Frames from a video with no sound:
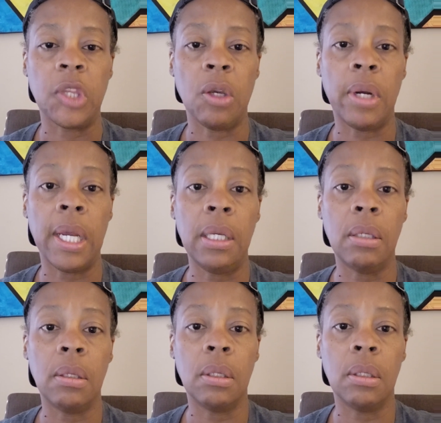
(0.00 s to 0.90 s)
All right.
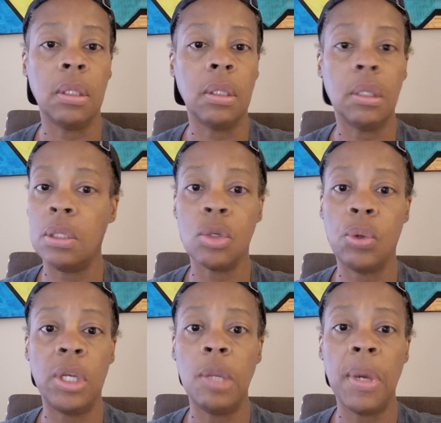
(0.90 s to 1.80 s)

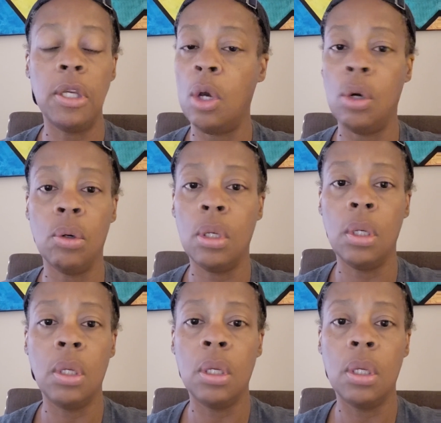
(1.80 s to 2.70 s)
So anybody, you know,
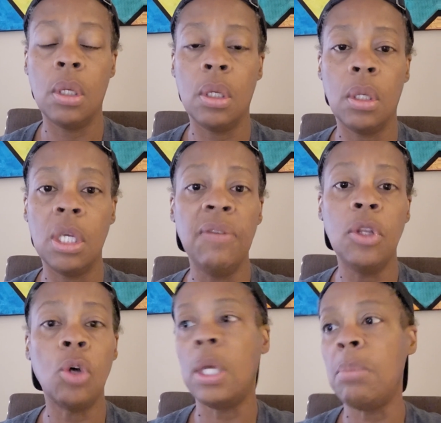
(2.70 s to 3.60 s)
even
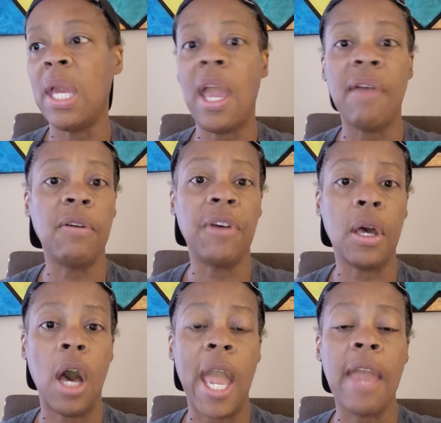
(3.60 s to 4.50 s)
though they may have a,
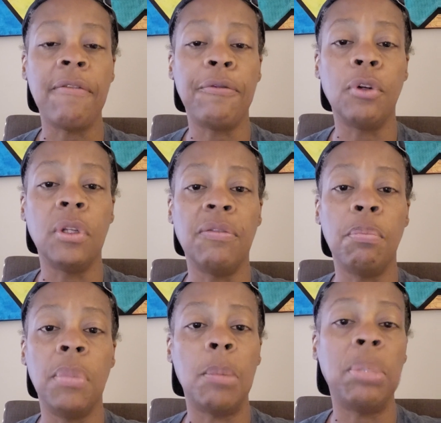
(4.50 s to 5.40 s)
a, handful
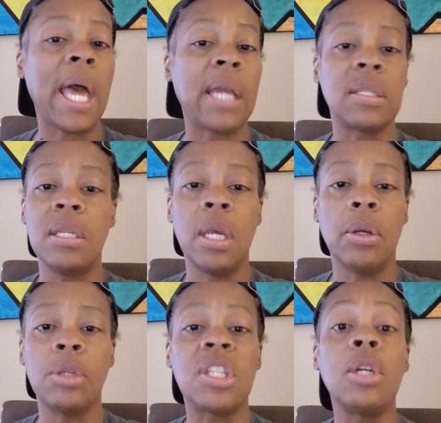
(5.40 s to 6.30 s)
of blacks in there,
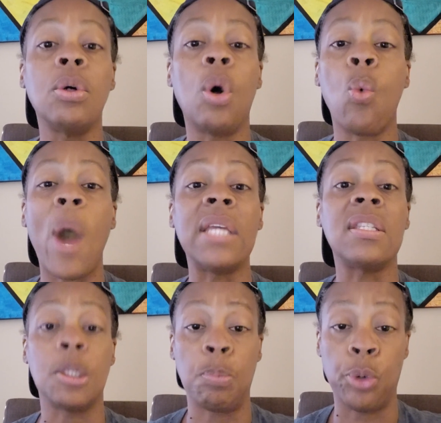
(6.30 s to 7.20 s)
it's still a white
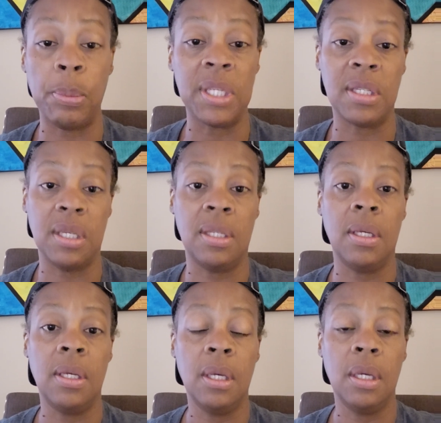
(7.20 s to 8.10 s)
supremacist.
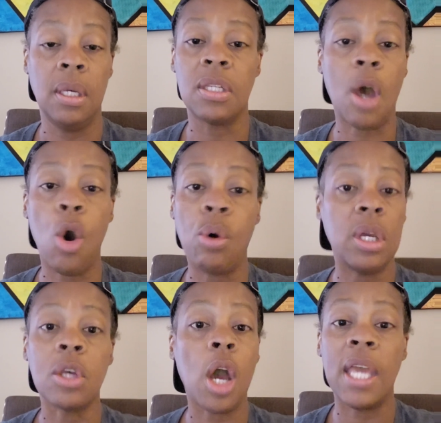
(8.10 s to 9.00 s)
It's all
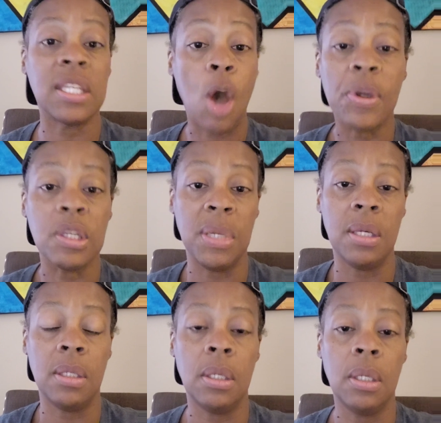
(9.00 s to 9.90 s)
it's, it's always
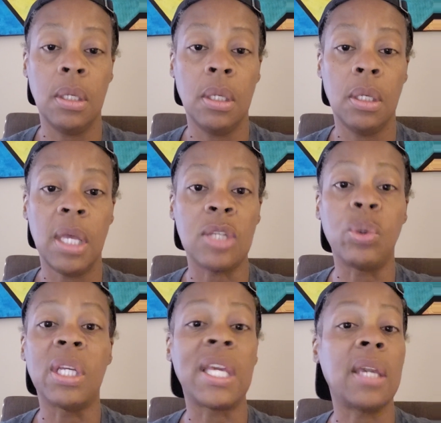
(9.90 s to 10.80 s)
been. That's
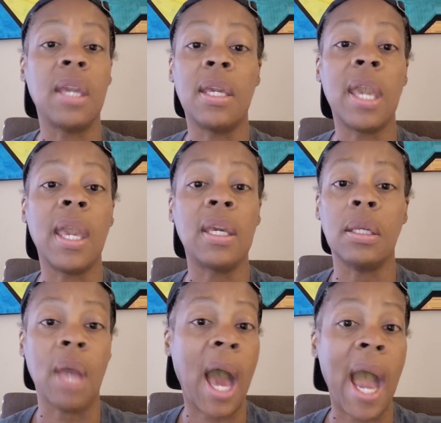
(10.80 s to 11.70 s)
where the KKK
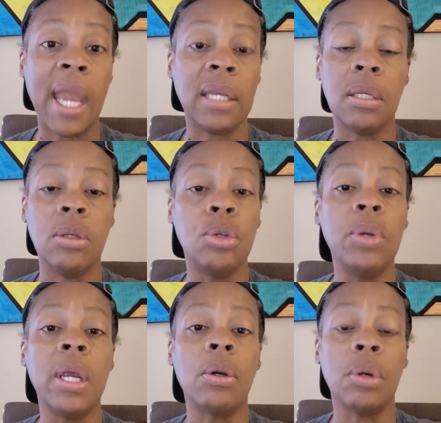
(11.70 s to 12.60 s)
can hide and do
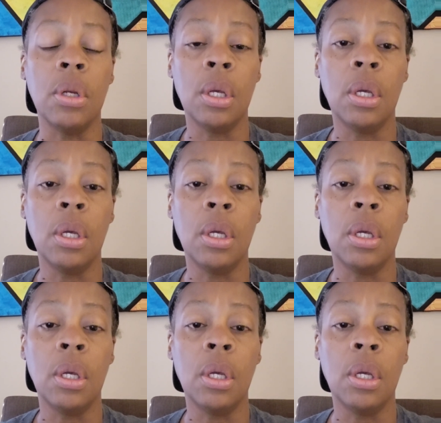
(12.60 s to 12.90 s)
their